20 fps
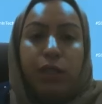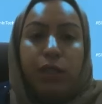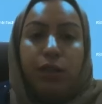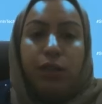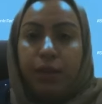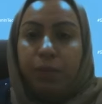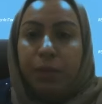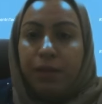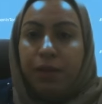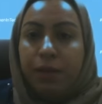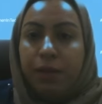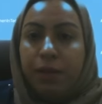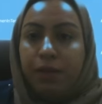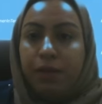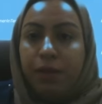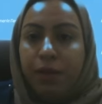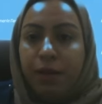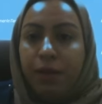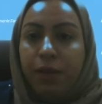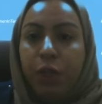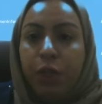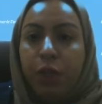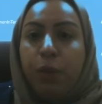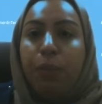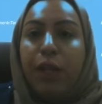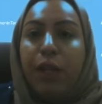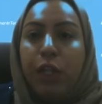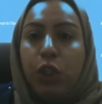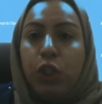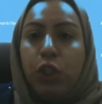the business, the
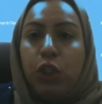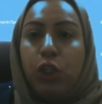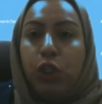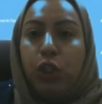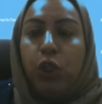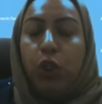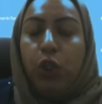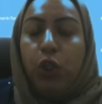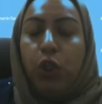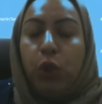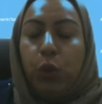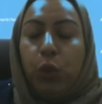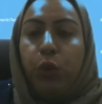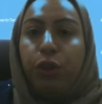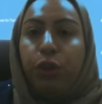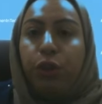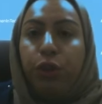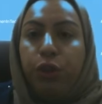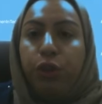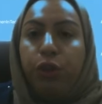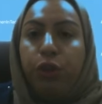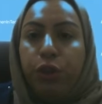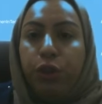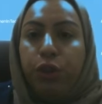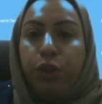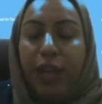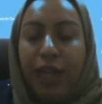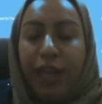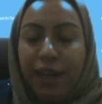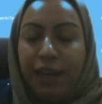minute you
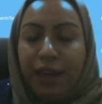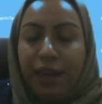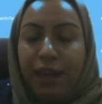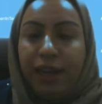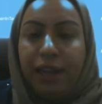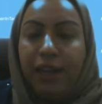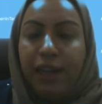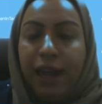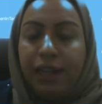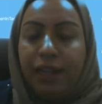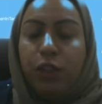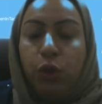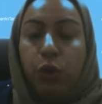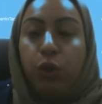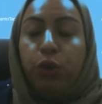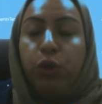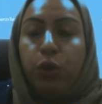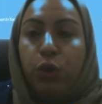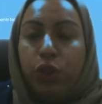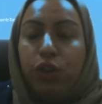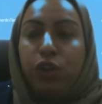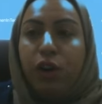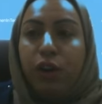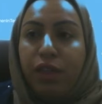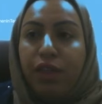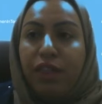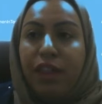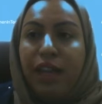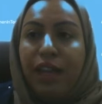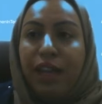think that you start
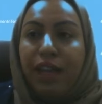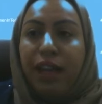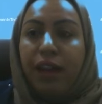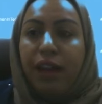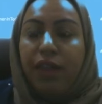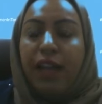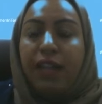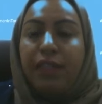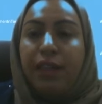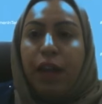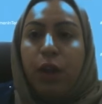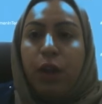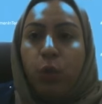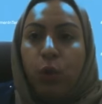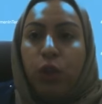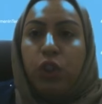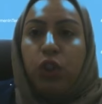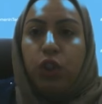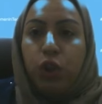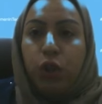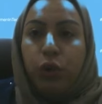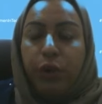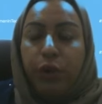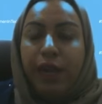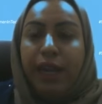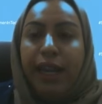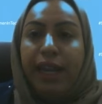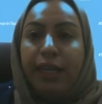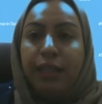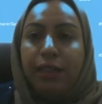thinking that I want to
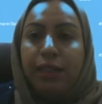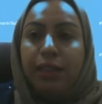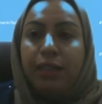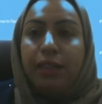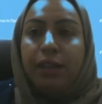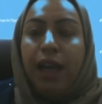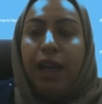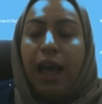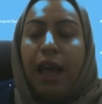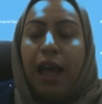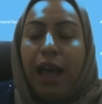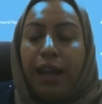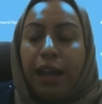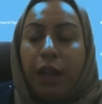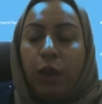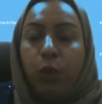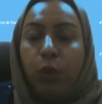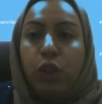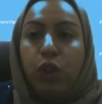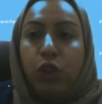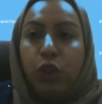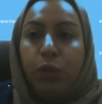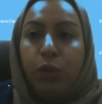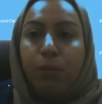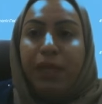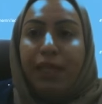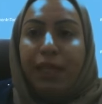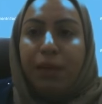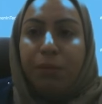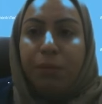create and I want to
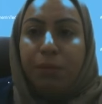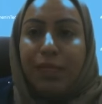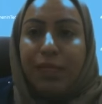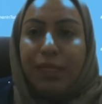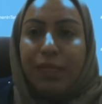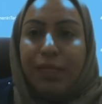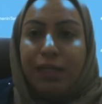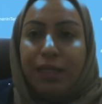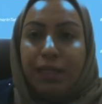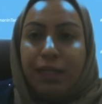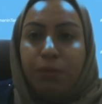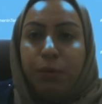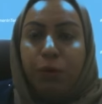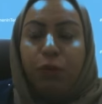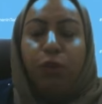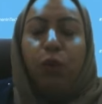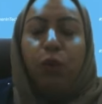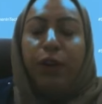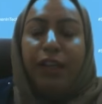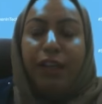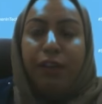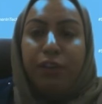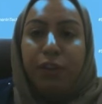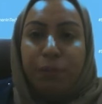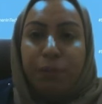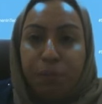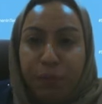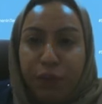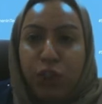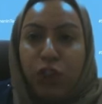be in business before even
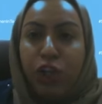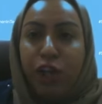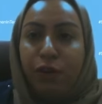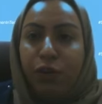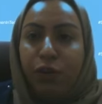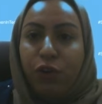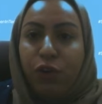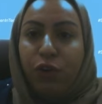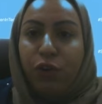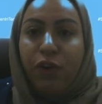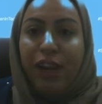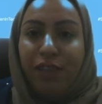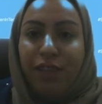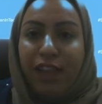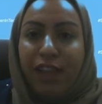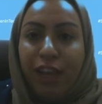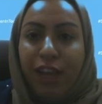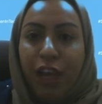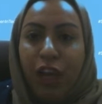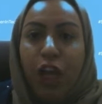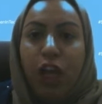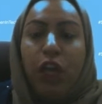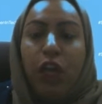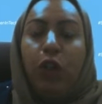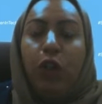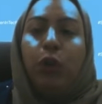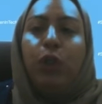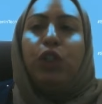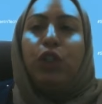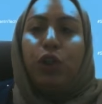pitching for anything,
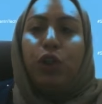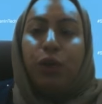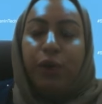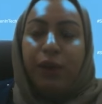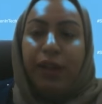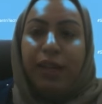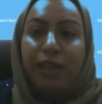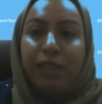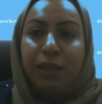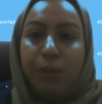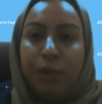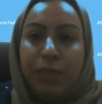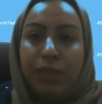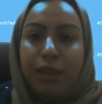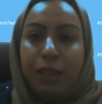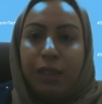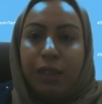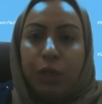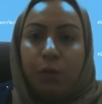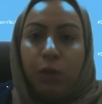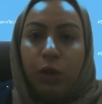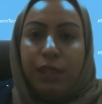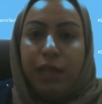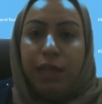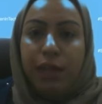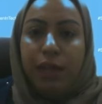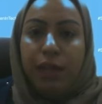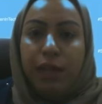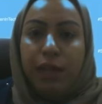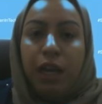you need to create a business
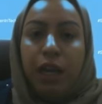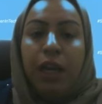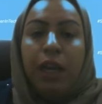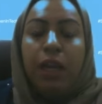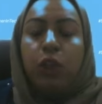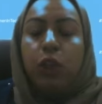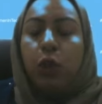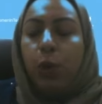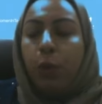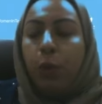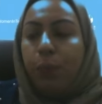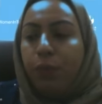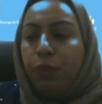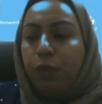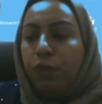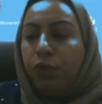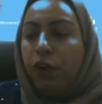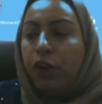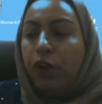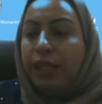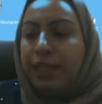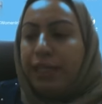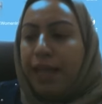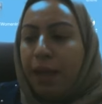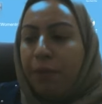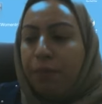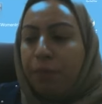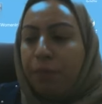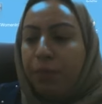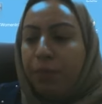model. So, for
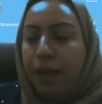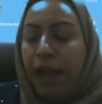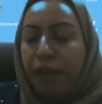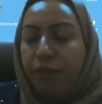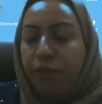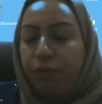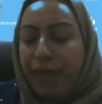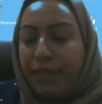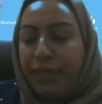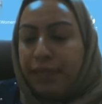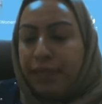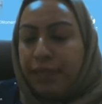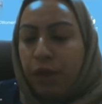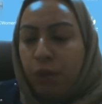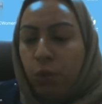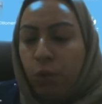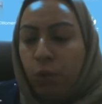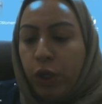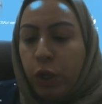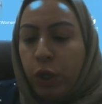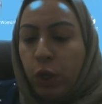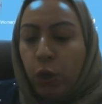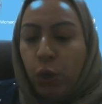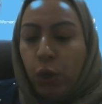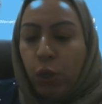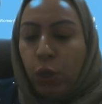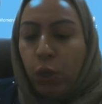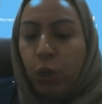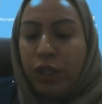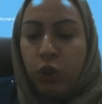example, I've met someone who
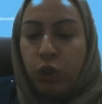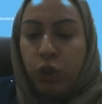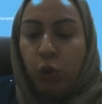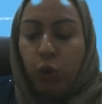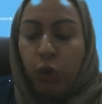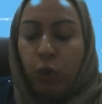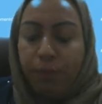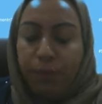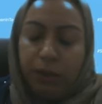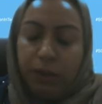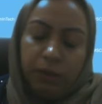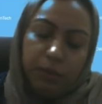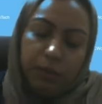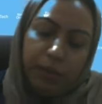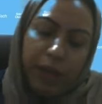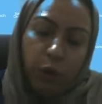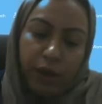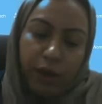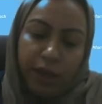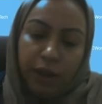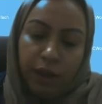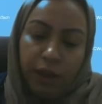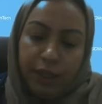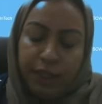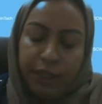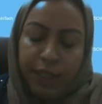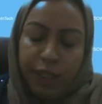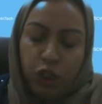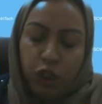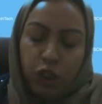wanted to open an
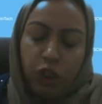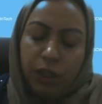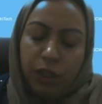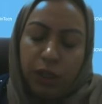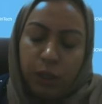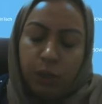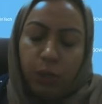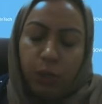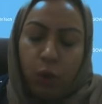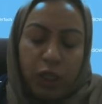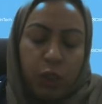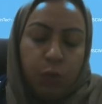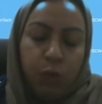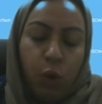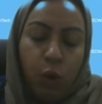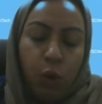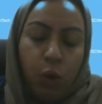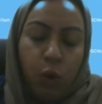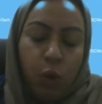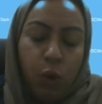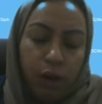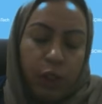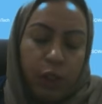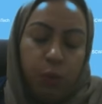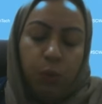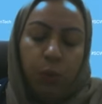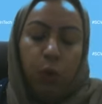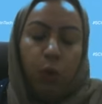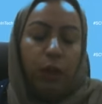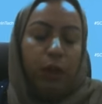organization, a
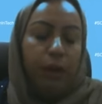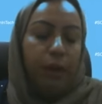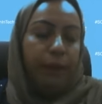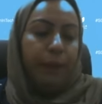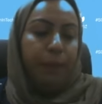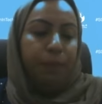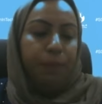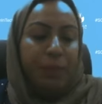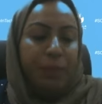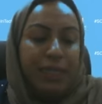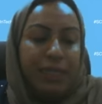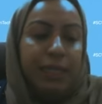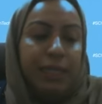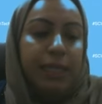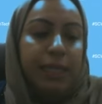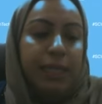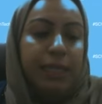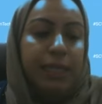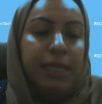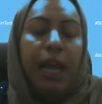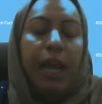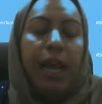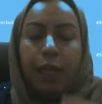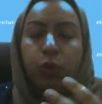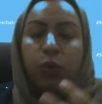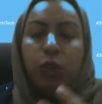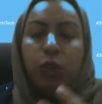small business. It was